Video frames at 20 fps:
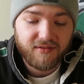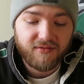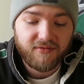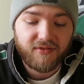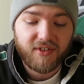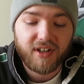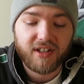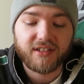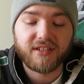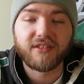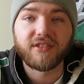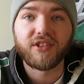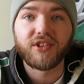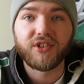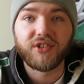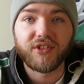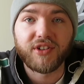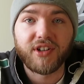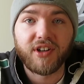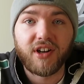Fox and
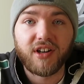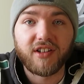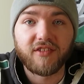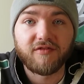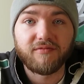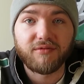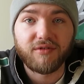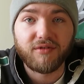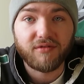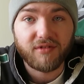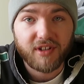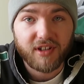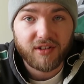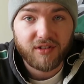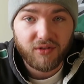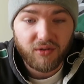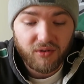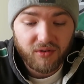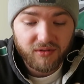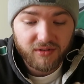Gurionov both get
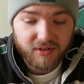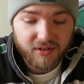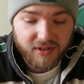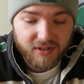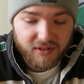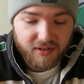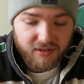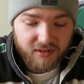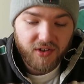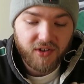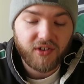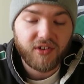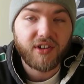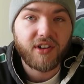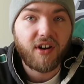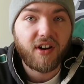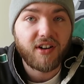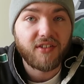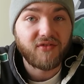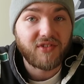goals.
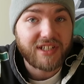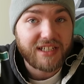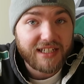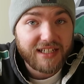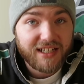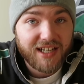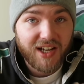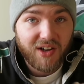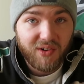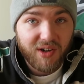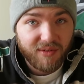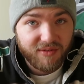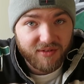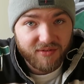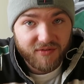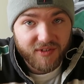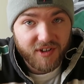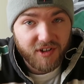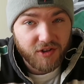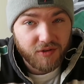Gurionov did, however,
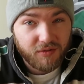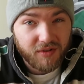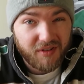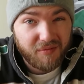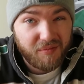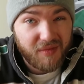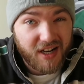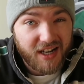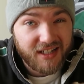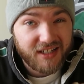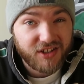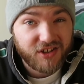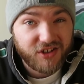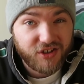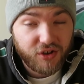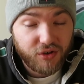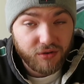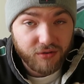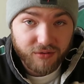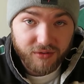finish with a
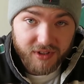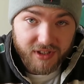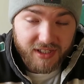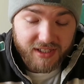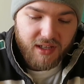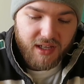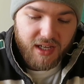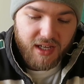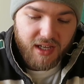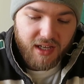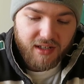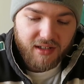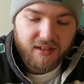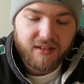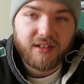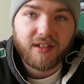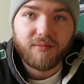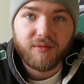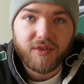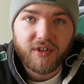-2, and
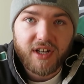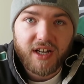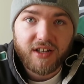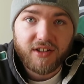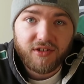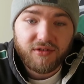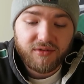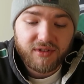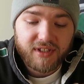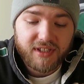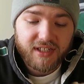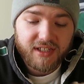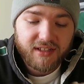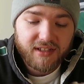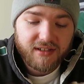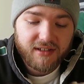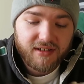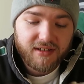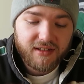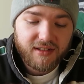Klingberg had 2
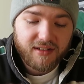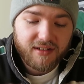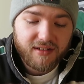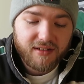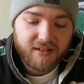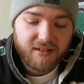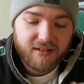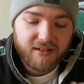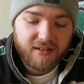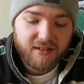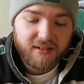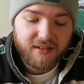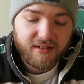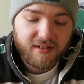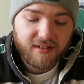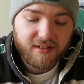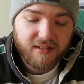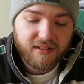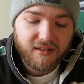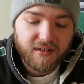assists.
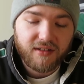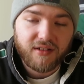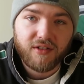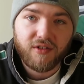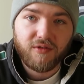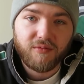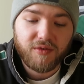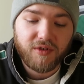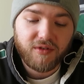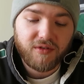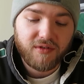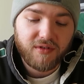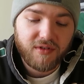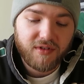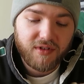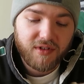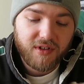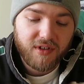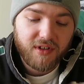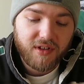Como,
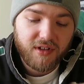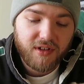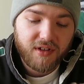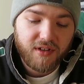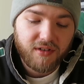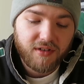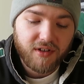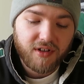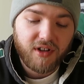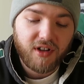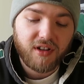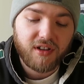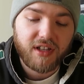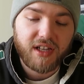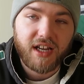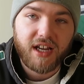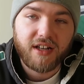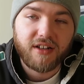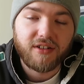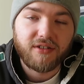
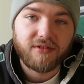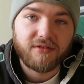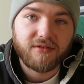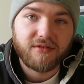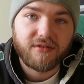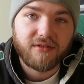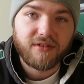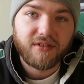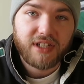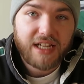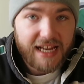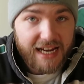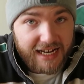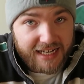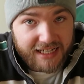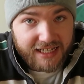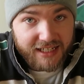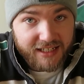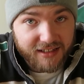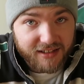Cogliano,
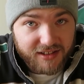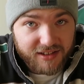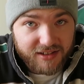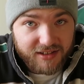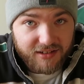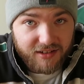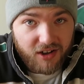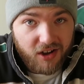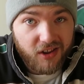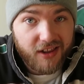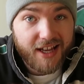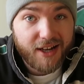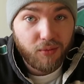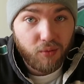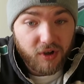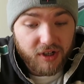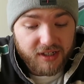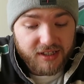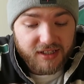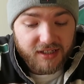and Hintz all had
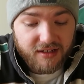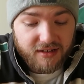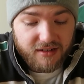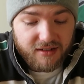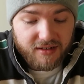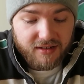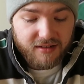1 assist.